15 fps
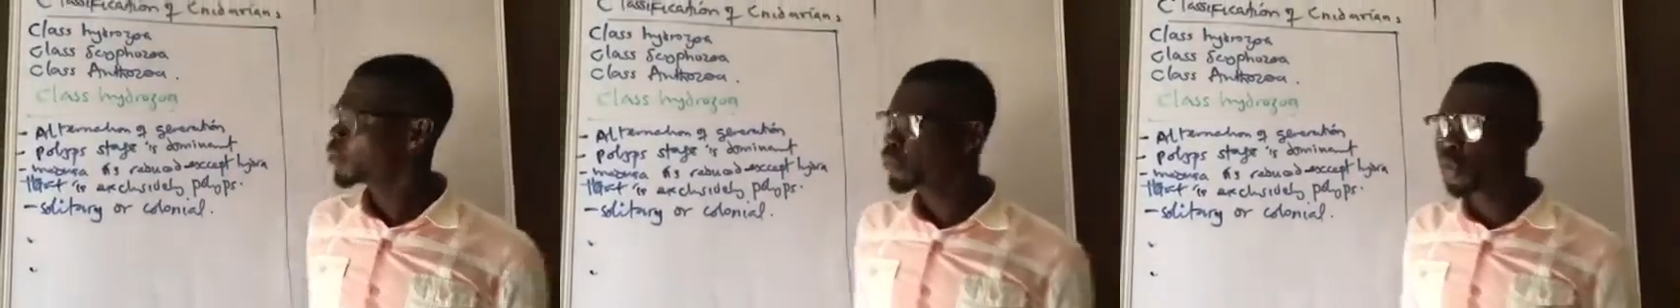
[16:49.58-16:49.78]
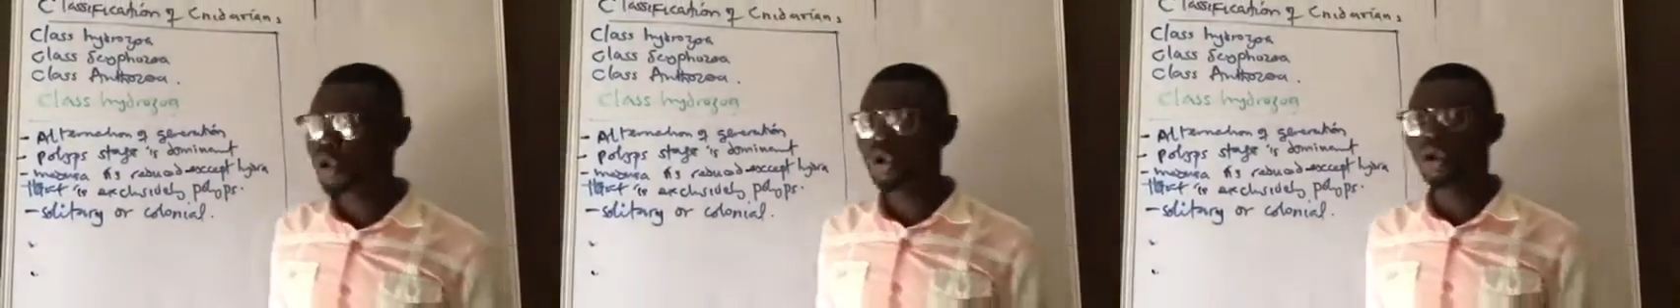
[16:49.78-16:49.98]

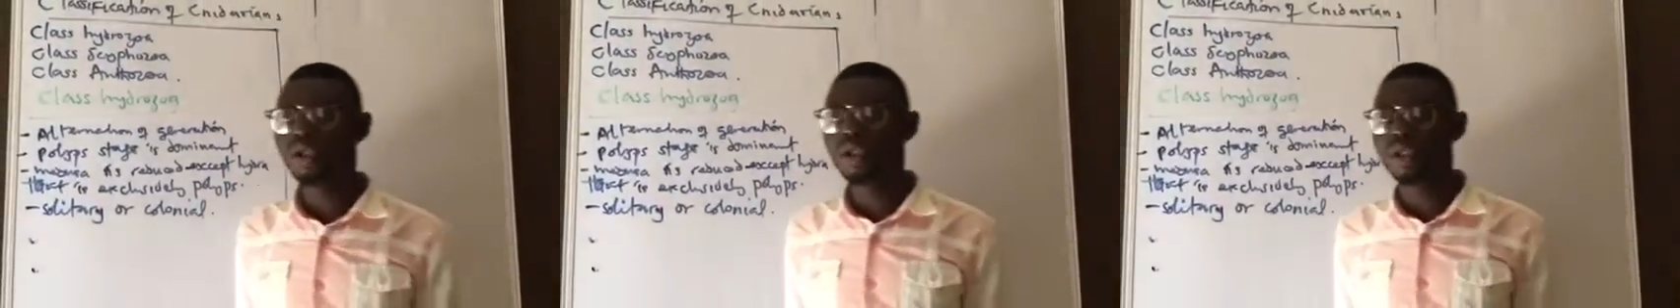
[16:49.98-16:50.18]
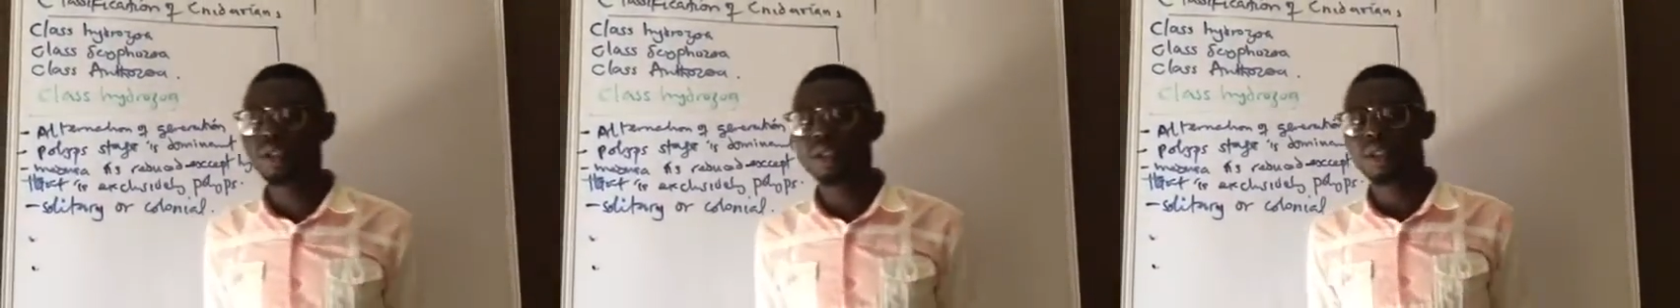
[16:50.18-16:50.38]

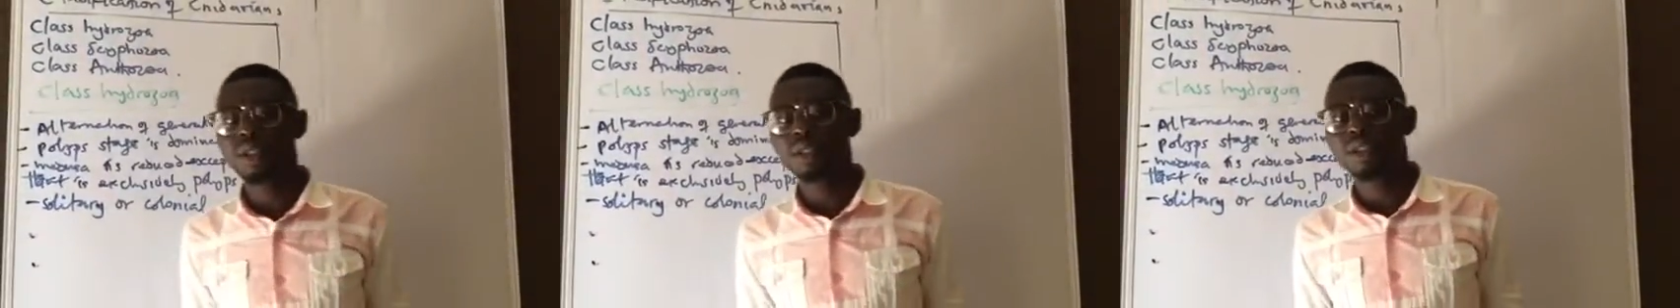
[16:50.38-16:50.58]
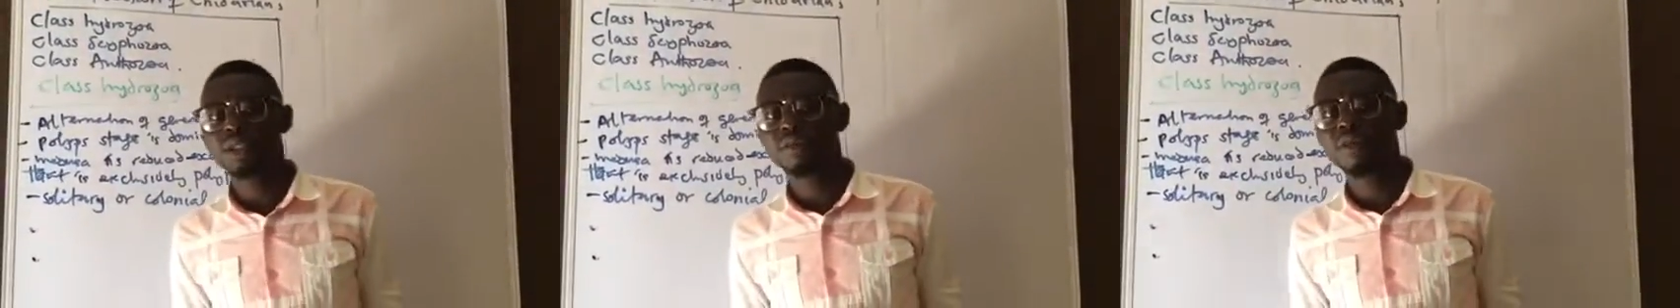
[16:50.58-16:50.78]
majorly
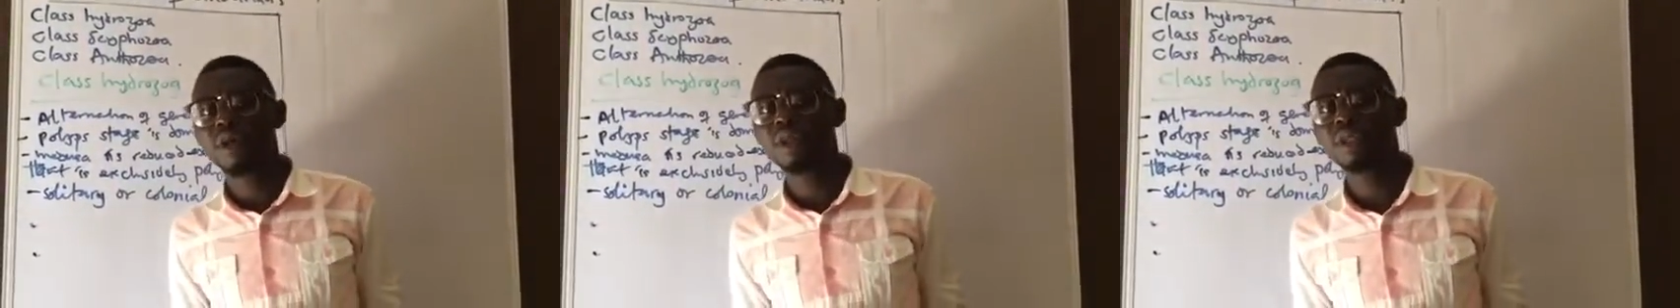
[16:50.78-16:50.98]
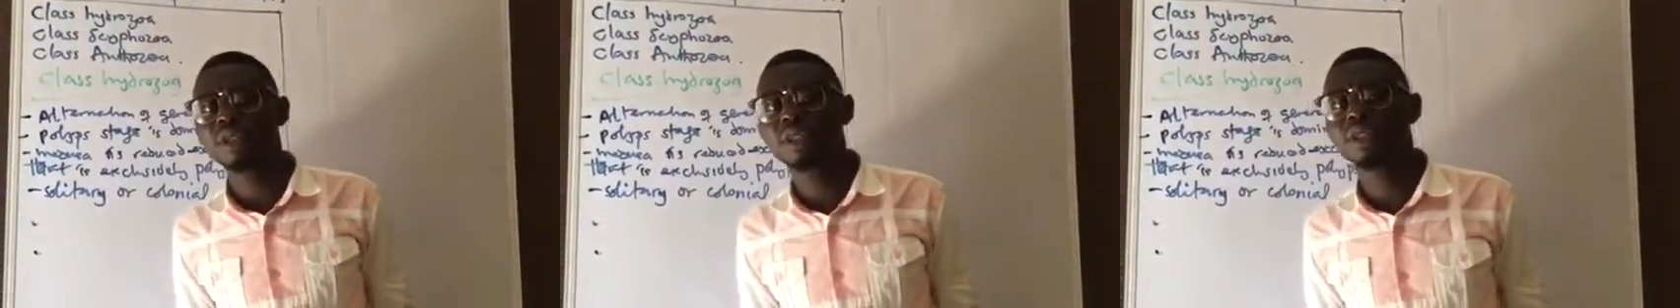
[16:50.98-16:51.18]
is
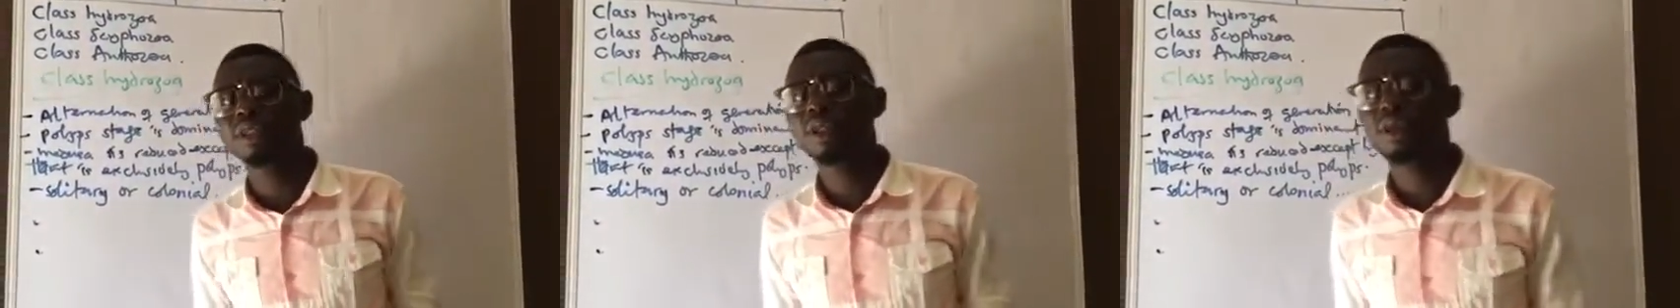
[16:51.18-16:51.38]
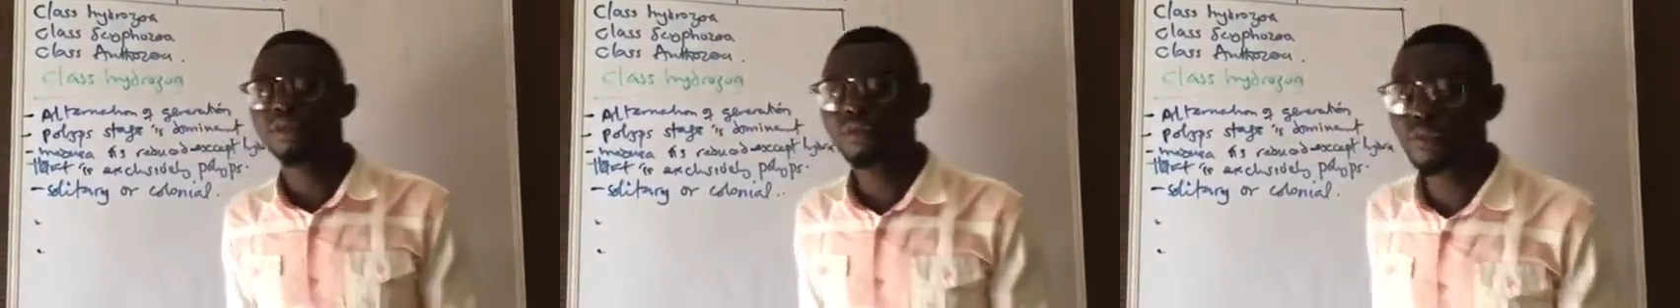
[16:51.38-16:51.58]
found in
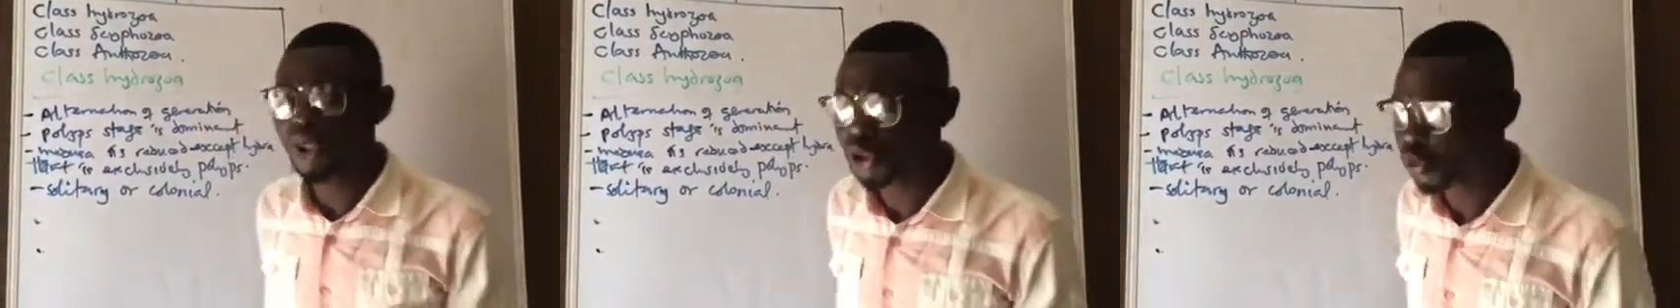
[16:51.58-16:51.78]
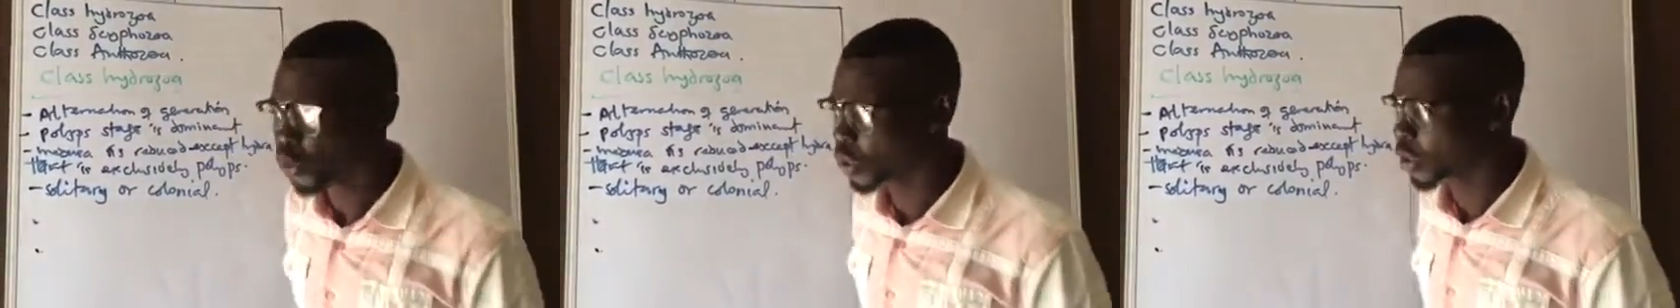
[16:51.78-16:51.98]

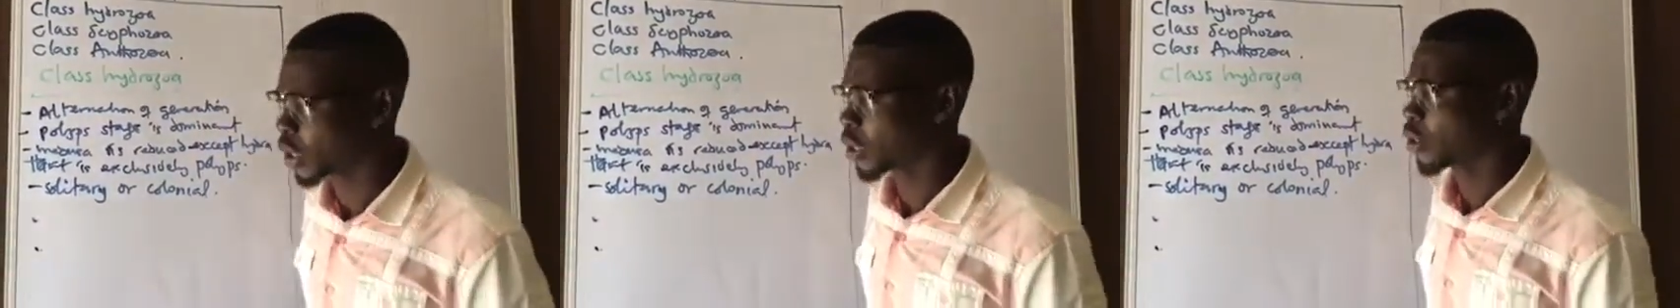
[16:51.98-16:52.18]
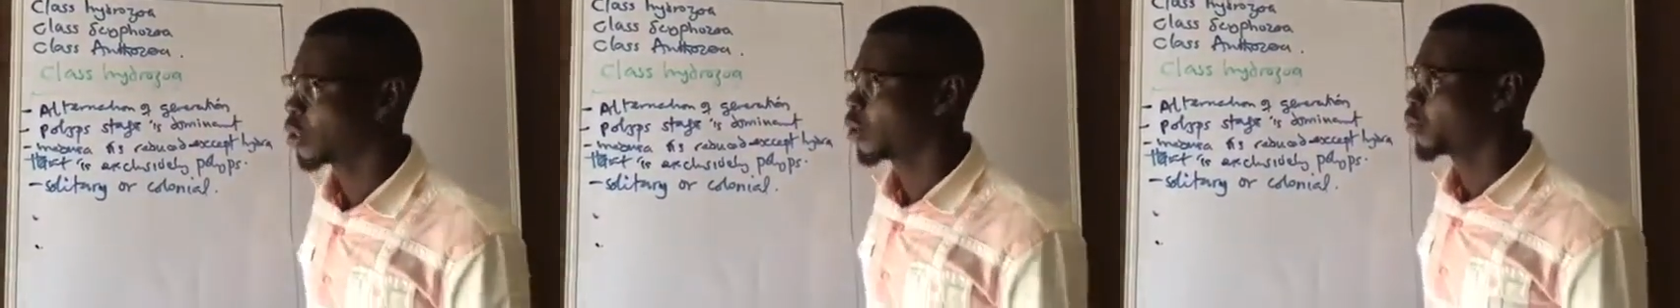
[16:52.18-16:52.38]
freshwater,
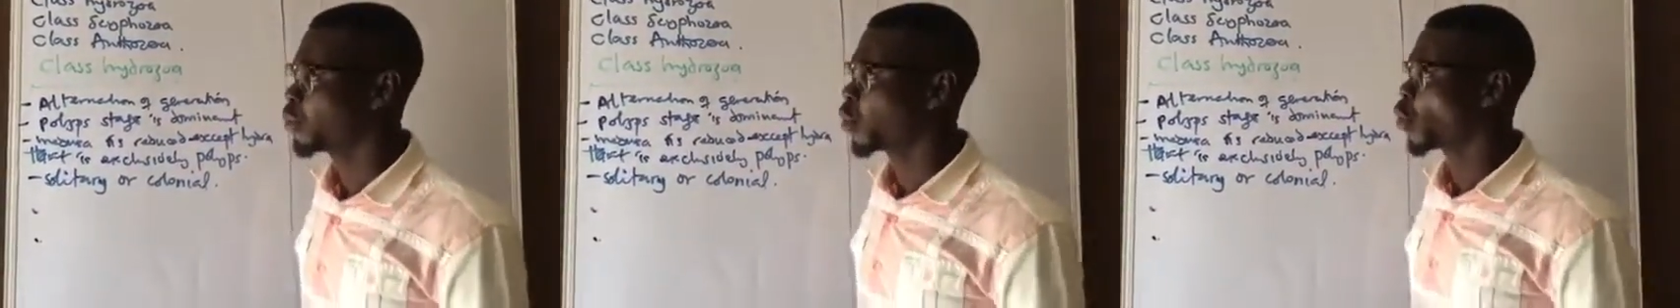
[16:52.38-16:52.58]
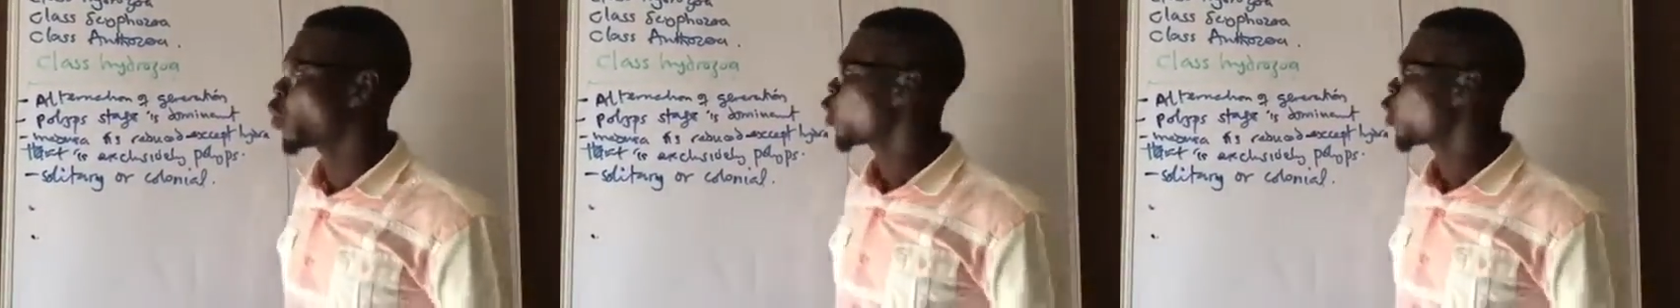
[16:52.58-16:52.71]
but